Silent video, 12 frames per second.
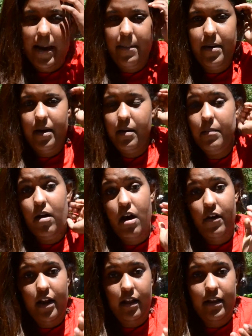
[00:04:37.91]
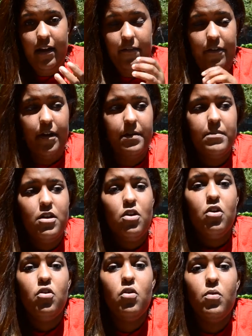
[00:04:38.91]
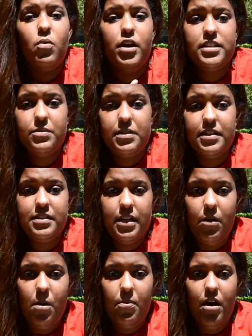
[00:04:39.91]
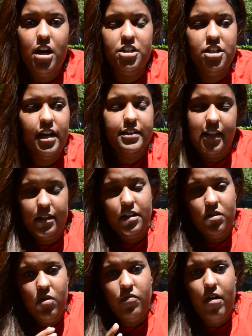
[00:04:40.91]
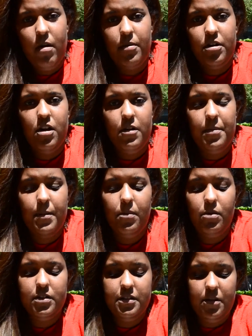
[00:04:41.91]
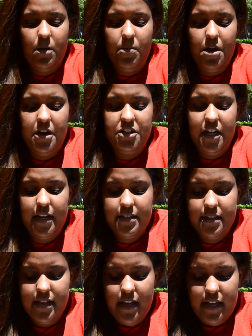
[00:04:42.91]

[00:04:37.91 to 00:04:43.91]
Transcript: I met Kamari Alafri, who works with the Zero Project, and Robert and other people in the Zero Project,